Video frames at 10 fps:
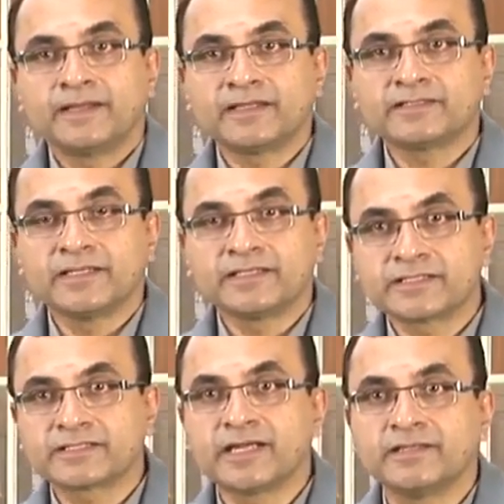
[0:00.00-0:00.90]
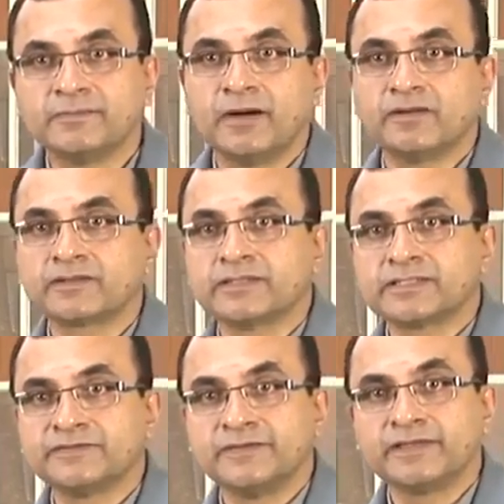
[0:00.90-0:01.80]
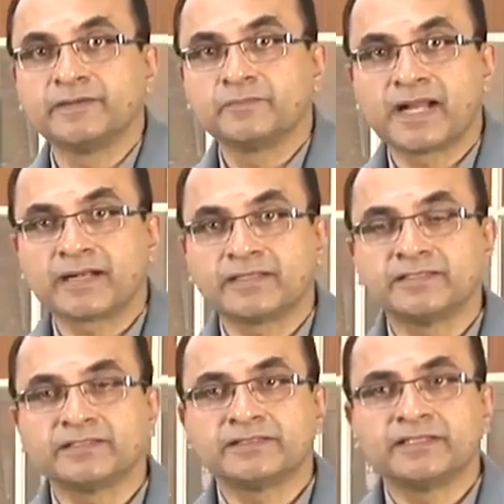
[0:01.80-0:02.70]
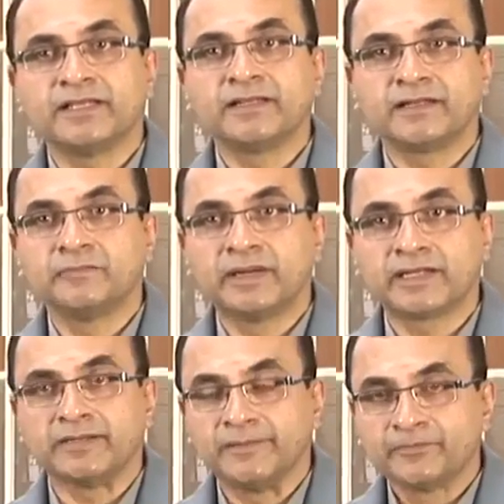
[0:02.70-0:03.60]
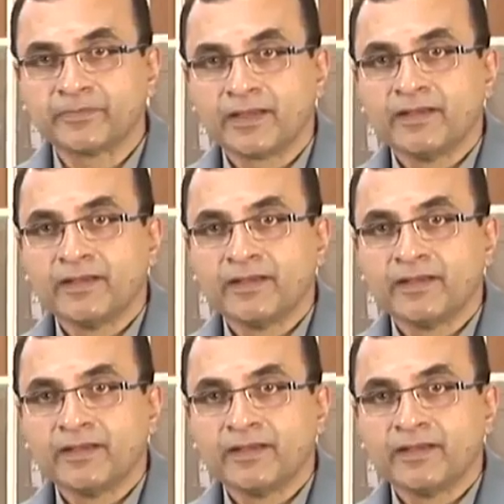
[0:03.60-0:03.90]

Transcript: Let us understand about this fitting practice a little better.